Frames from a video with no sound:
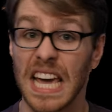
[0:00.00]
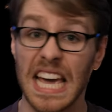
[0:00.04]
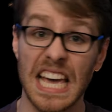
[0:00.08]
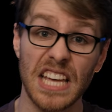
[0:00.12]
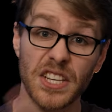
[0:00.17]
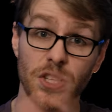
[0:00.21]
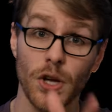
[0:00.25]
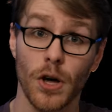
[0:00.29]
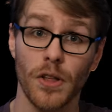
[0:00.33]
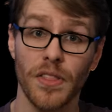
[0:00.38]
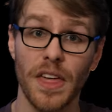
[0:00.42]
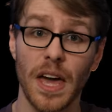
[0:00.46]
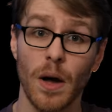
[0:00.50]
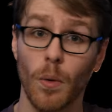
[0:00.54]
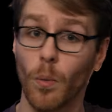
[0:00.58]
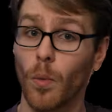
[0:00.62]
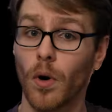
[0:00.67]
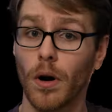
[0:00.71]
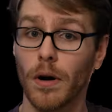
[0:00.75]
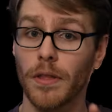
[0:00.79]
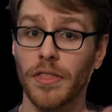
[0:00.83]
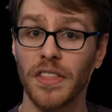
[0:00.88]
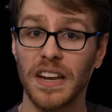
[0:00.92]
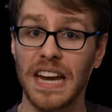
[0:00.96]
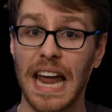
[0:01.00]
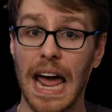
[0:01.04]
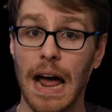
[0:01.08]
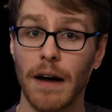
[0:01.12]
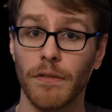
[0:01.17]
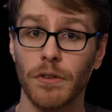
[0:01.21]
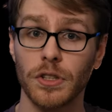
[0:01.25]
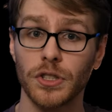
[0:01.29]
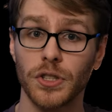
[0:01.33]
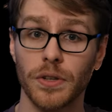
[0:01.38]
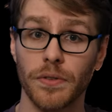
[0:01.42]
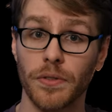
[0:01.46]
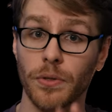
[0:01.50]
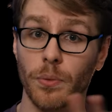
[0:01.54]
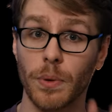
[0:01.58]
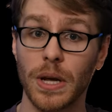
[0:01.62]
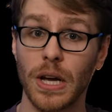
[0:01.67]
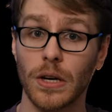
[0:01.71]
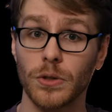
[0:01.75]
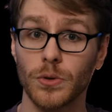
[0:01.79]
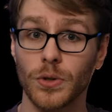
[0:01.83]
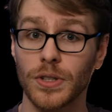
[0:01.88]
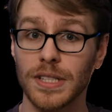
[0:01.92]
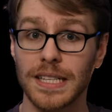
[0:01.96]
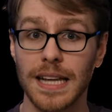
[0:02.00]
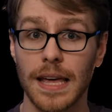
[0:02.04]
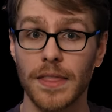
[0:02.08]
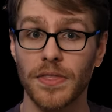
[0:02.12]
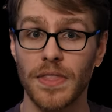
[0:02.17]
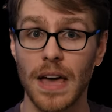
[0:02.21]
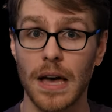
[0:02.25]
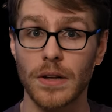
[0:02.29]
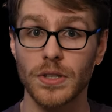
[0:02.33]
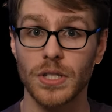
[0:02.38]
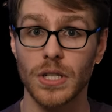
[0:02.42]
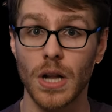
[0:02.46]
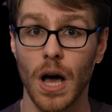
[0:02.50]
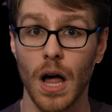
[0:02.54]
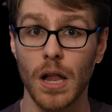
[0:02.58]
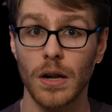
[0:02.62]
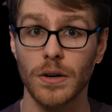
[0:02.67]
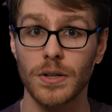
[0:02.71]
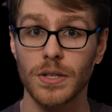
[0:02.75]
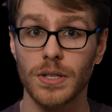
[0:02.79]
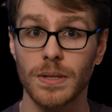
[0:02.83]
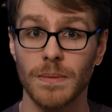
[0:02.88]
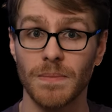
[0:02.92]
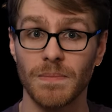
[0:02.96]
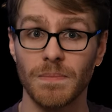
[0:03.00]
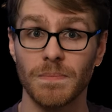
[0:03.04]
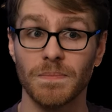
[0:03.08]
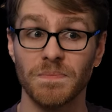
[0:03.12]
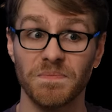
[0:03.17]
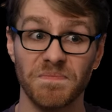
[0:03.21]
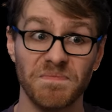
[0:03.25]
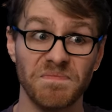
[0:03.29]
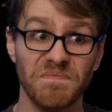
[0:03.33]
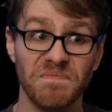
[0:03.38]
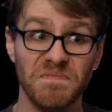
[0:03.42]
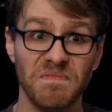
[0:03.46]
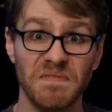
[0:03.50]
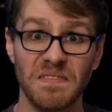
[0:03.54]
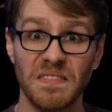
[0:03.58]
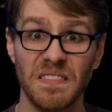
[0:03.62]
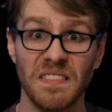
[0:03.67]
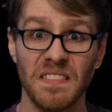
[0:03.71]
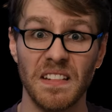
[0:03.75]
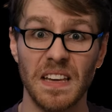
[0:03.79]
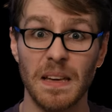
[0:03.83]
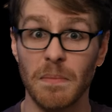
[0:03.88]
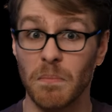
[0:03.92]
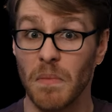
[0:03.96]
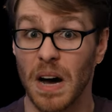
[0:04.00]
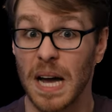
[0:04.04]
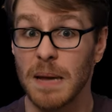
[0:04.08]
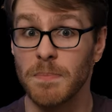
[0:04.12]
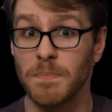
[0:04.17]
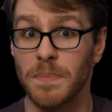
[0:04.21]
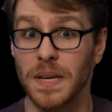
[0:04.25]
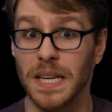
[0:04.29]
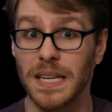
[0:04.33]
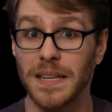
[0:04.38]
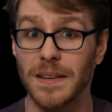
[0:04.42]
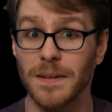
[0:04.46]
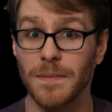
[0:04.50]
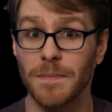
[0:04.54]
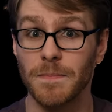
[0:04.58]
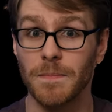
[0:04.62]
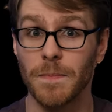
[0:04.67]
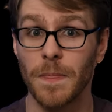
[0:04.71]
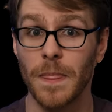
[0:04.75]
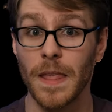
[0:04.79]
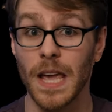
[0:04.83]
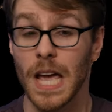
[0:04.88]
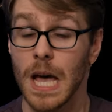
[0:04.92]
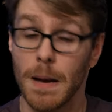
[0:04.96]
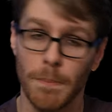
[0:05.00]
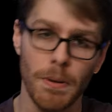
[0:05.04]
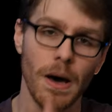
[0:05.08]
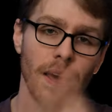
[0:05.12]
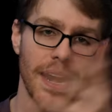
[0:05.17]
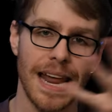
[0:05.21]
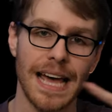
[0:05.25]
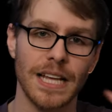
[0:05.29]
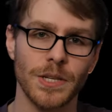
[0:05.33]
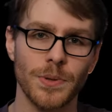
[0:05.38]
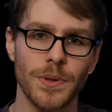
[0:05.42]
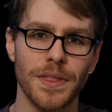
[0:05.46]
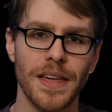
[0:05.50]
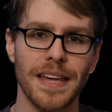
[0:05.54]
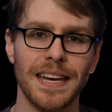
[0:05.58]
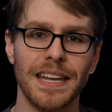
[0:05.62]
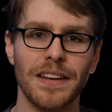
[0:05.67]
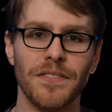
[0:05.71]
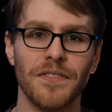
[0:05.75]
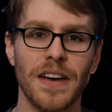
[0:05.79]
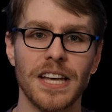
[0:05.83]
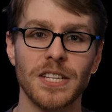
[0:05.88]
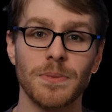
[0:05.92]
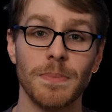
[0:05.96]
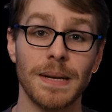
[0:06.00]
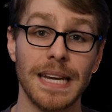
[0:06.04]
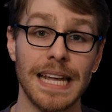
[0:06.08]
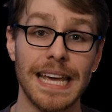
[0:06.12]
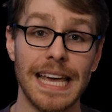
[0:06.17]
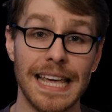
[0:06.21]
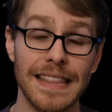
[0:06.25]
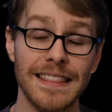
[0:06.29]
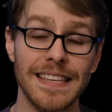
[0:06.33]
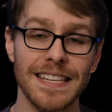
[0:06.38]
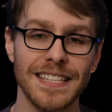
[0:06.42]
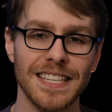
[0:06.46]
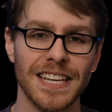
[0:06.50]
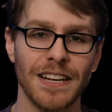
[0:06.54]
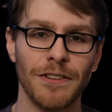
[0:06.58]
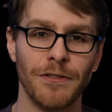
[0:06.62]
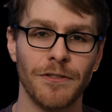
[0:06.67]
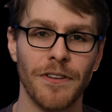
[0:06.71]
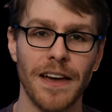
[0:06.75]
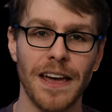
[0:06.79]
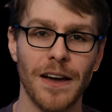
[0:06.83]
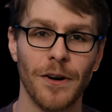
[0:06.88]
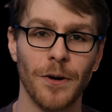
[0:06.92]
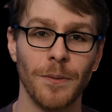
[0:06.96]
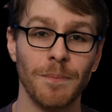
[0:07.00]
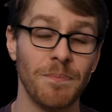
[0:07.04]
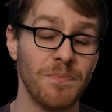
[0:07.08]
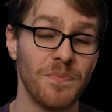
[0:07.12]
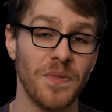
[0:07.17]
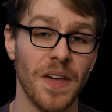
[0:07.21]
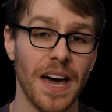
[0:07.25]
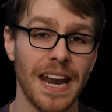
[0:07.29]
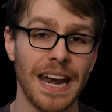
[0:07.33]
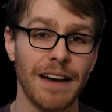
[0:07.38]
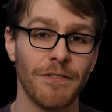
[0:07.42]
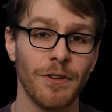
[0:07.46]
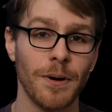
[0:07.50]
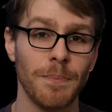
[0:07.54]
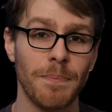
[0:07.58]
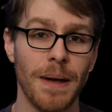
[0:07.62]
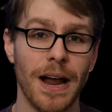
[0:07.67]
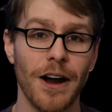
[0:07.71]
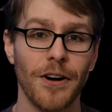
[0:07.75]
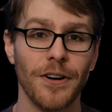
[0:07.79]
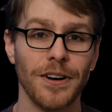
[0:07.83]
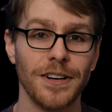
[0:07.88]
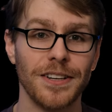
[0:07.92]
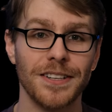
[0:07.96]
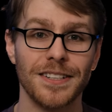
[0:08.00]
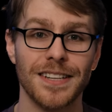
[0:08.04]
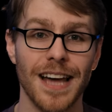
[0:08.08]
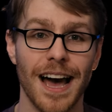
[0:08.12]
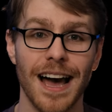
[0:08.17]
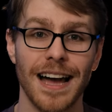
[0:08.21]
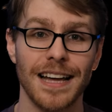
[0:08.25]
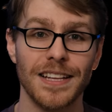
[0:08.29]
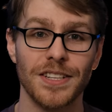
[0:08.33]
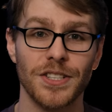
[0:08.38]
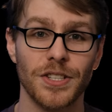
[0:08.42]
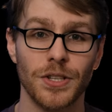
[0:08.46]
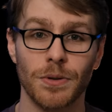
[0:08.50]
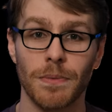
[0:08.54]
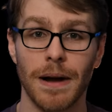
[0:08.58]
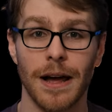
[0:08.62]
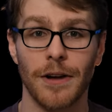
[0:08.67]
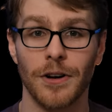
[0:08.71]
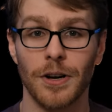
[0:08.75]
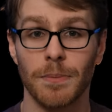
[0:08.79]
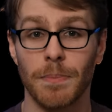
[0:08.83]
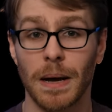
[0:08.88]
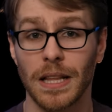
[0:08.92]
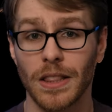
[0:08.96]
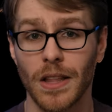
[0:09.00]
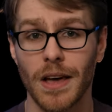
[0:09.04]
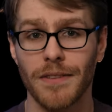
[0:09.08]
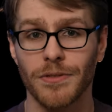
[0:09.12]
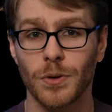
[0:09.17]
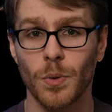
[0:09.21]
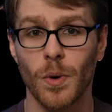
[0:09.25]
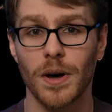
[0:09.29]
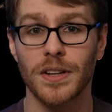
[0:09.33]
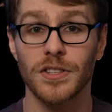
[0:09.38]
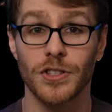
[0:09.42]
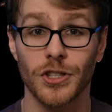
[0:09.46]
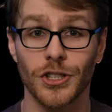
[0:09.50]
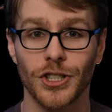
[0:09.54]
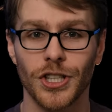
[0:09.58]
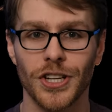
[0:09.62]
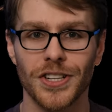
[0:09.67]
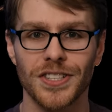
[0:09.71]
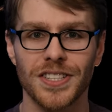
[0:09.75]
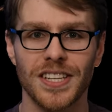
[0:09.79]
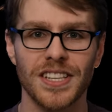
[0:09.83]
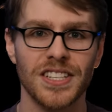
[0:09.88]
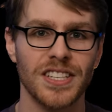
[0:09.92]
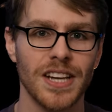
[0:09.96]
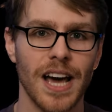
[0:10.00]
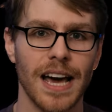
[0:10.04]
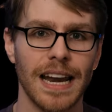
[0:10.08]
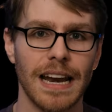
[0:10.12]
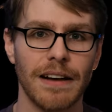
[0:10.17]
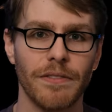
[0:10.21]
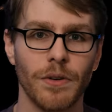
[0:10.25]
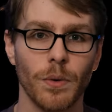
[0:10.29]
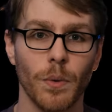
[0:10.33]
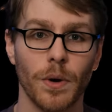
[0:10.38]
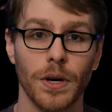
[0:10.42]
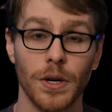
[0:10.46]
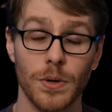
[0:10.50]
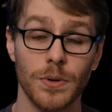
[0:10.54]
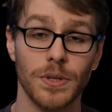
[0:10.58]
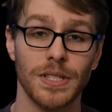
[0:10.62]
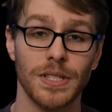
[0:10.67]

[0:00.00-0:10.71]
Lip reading: Is all that worth an average of $310,000? It might be. But as with any investment, this can fail. Not every parent dies surrounded by loved ones, just as not everyone who